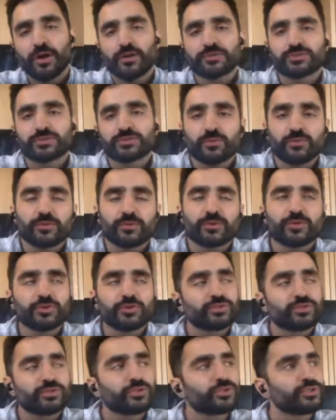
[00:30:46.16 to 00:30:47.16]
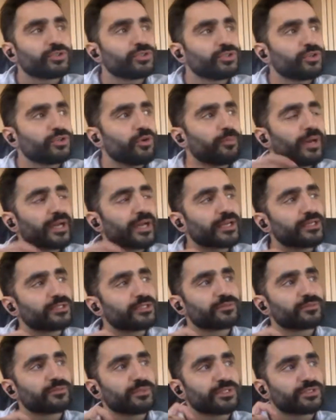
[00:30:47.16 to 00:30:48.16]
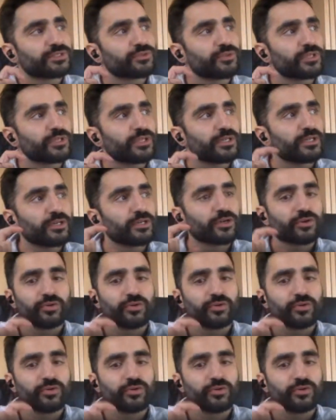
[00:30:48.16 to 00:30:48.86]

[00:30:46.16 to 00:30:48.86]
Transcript: So, could could you go back a little bit to the